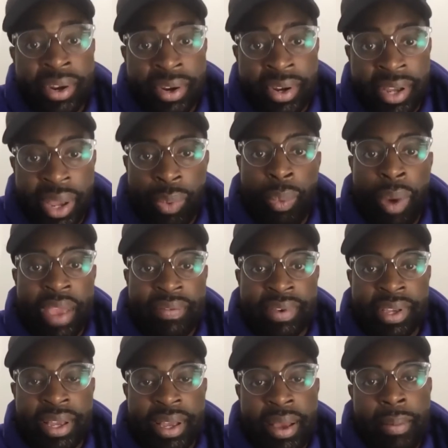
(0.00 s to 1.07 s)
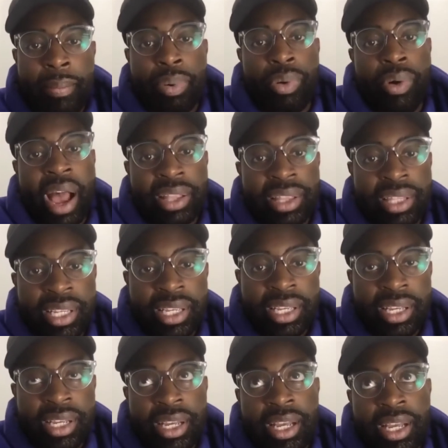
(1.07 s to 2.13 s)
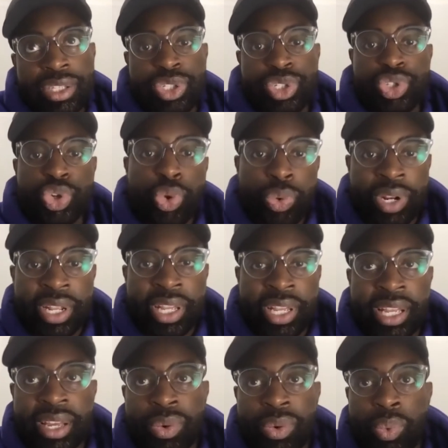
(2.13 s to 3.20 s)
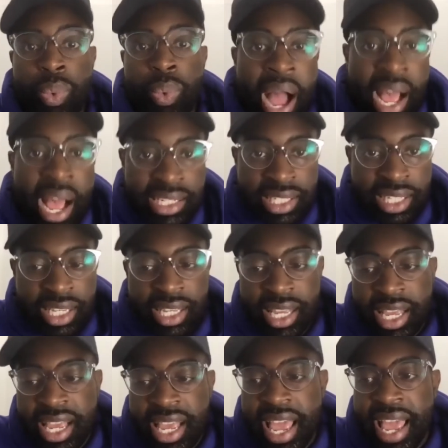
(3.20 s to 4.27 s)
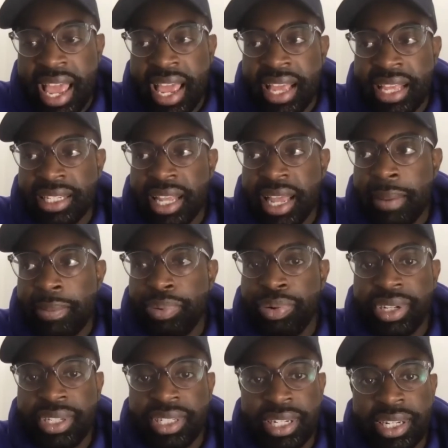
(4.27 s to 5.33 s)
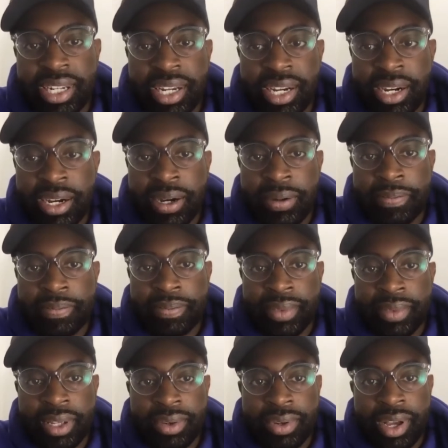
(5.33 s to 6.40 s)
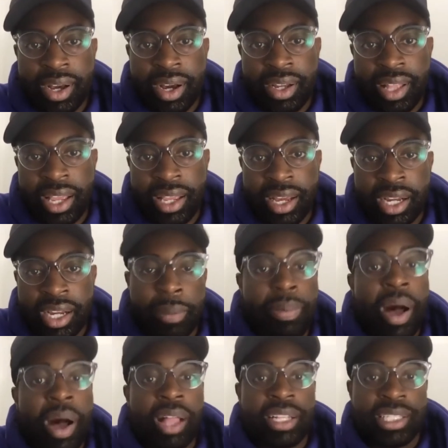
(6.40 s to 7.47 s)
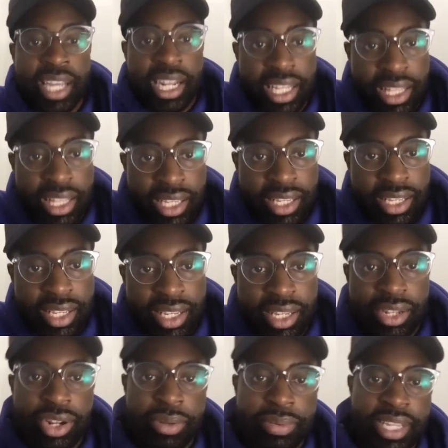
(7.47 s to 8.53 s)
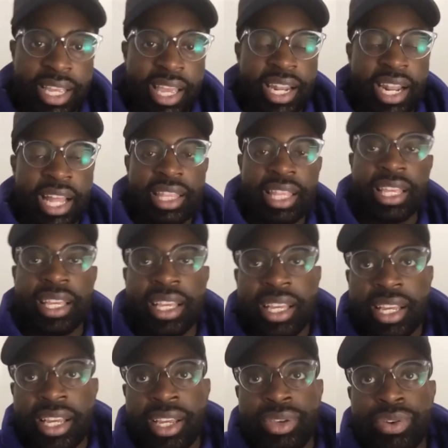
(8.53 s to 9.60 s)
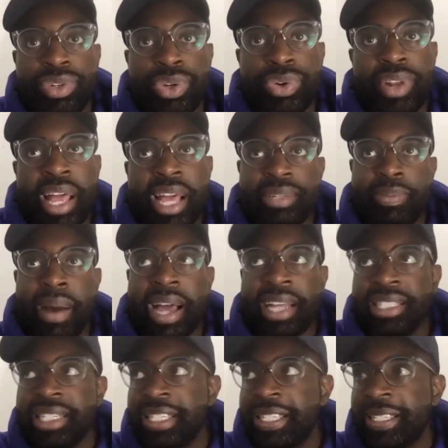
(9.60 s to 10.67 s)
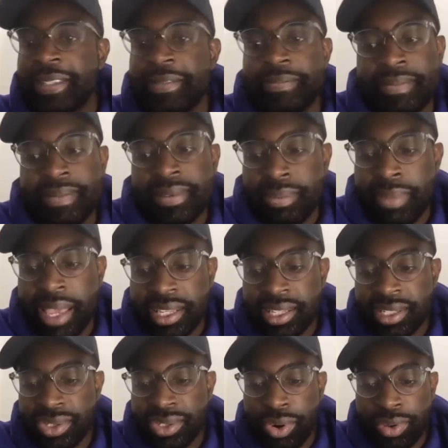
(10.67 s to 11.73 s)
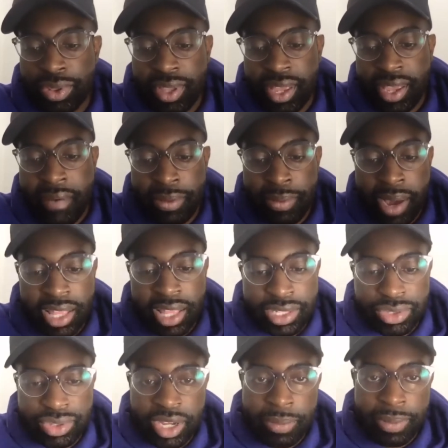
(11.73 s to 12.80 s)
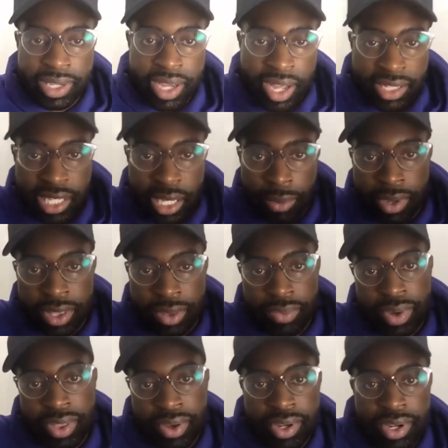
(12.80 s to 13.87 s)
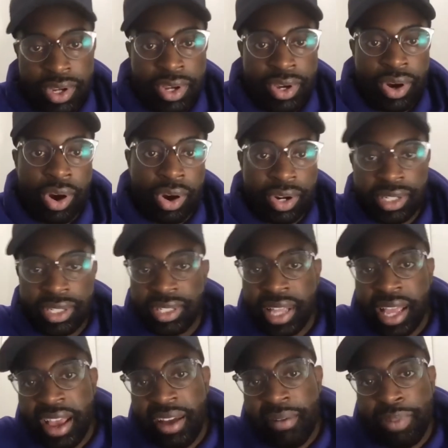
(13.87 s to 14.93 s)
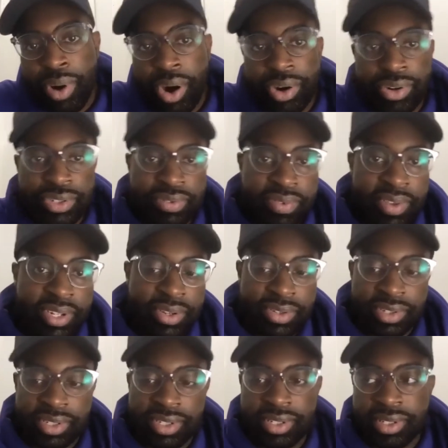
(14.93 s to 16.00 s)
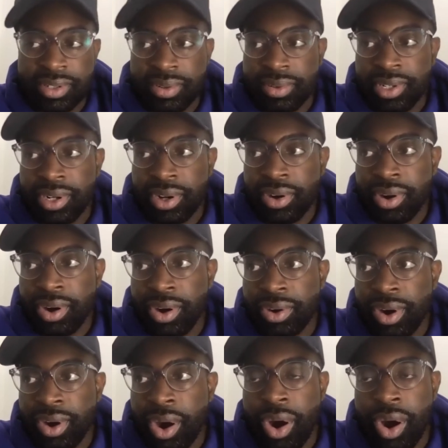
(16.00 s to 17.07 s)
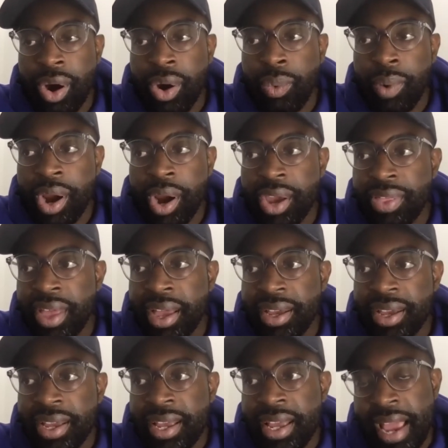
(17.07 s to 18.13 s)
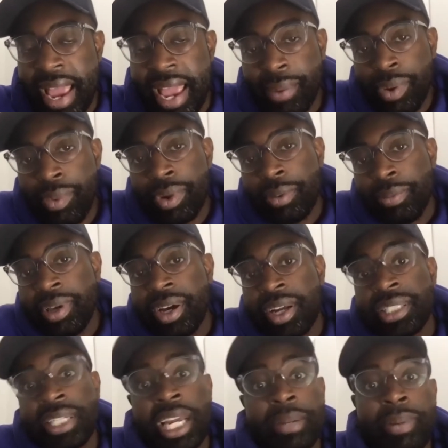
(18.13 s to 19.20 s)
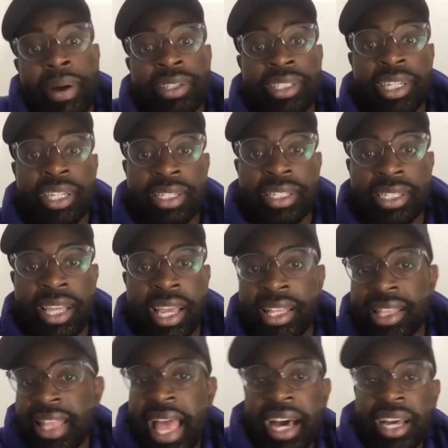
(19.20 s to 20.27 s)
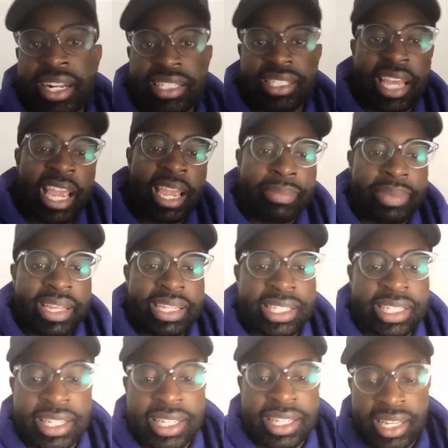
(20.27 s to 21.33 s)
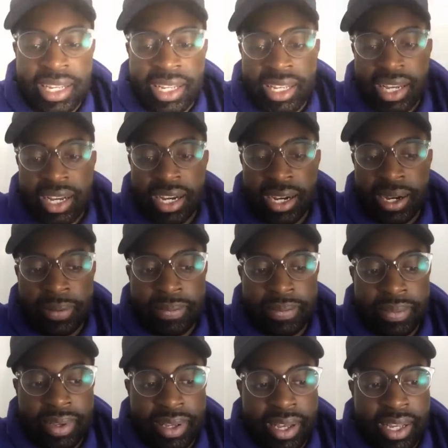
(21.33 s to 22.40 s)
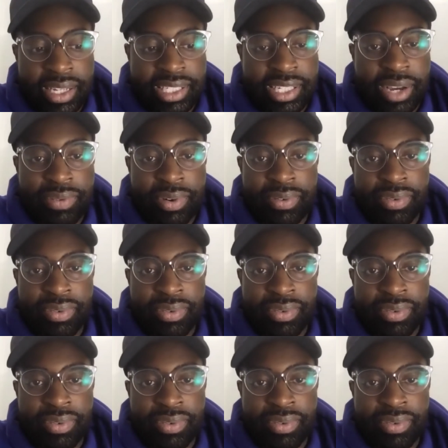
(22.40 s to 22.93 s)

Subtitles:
and wave it proudly, steward it wisely, and preach it like unapologetically. You know what I'm saying? I think you do that by just making sure that everybody that you come in contact with, whether artists, staff, partners, vendors, are aware that, hey, we want to be unashamed about Jesus, and that unashamed isn't a self of